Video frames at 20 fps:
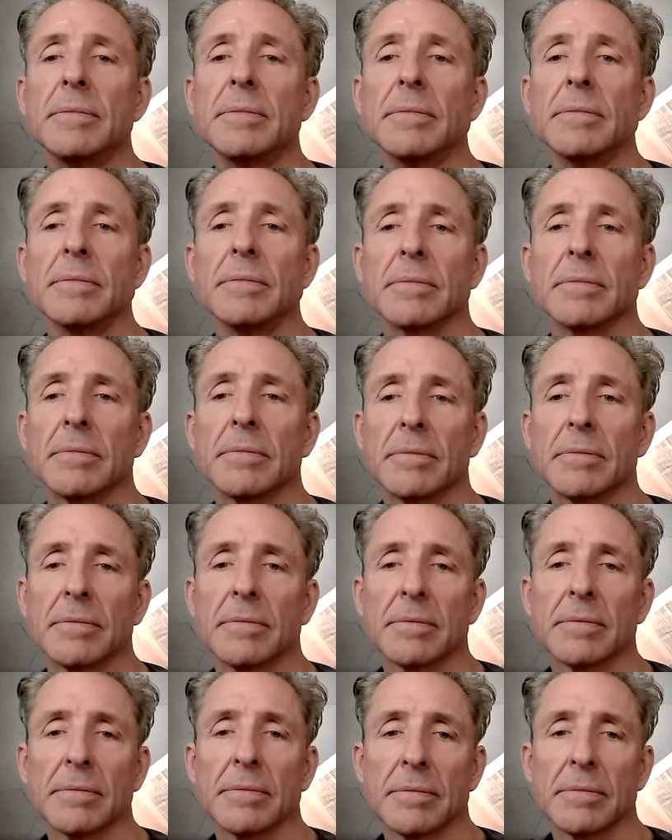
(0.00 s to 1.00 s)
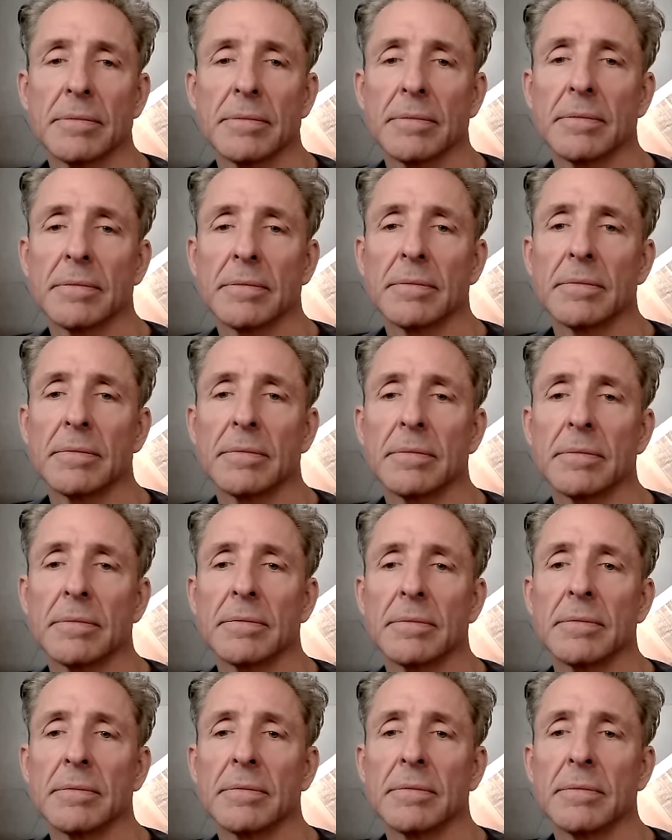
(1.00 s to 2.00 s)

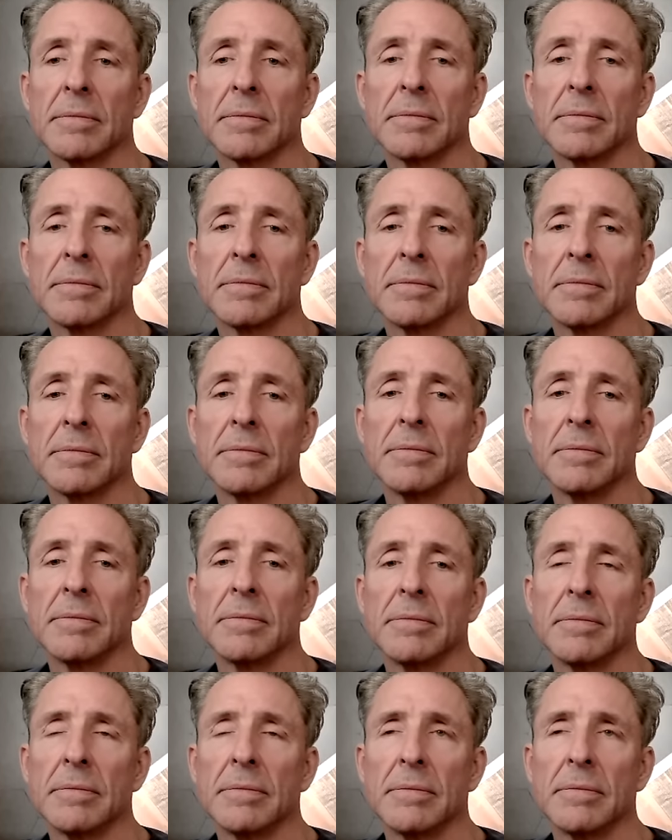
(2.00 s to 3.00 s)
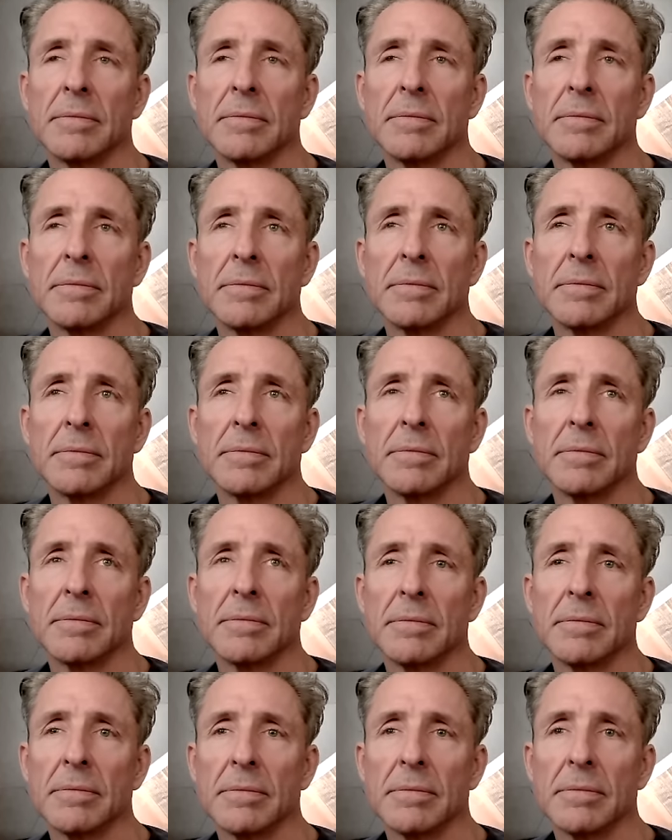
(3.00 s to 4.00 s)

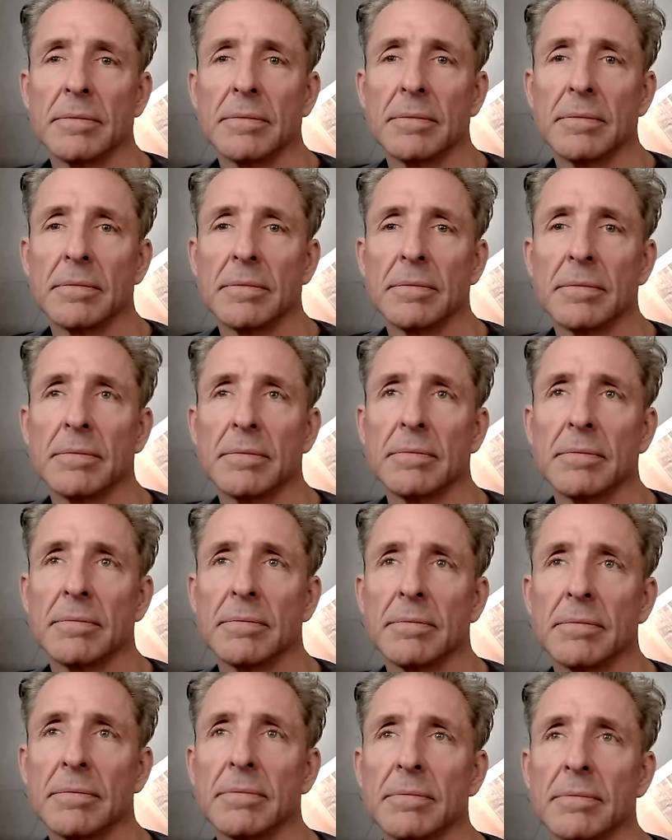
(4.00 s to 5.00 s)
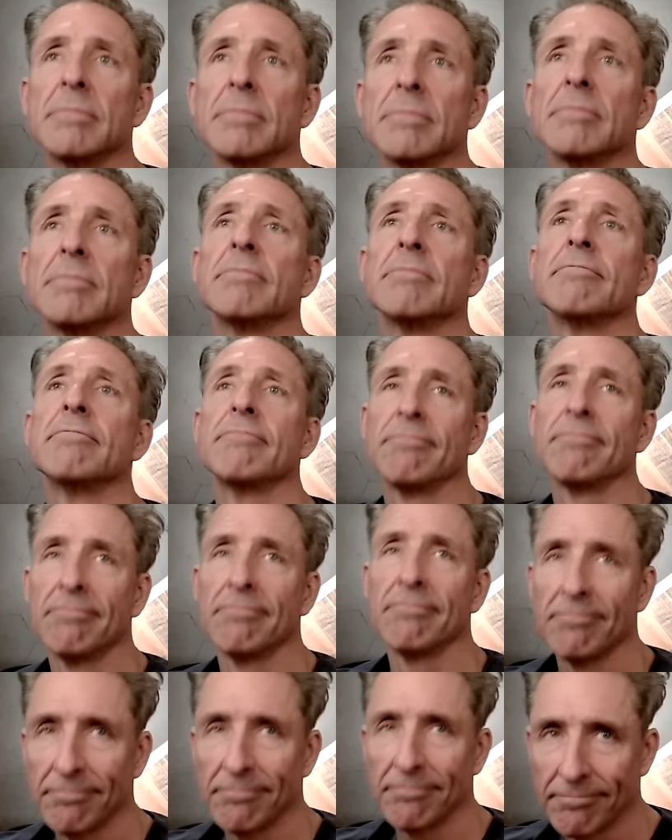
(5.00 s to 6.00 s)

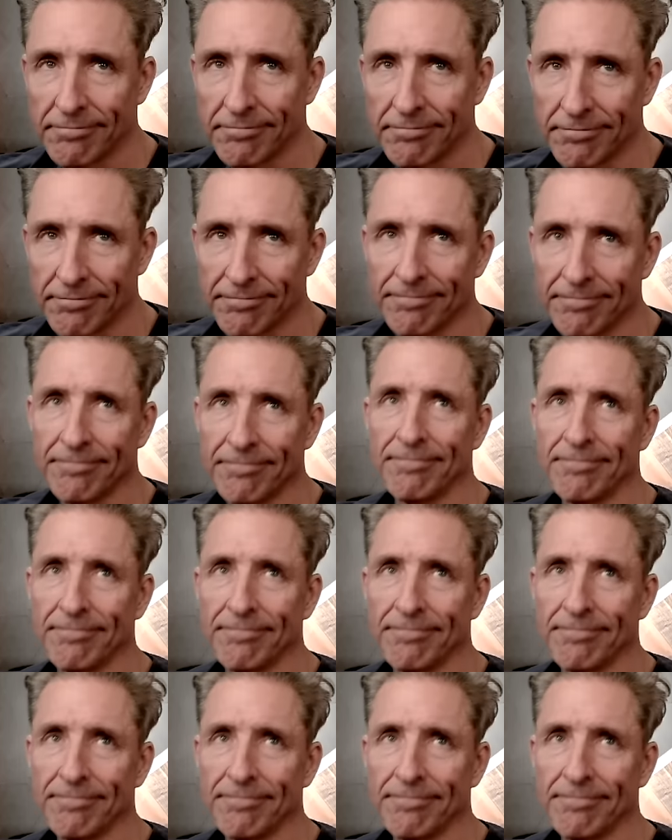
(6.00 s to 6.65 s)
This person isn't speaking.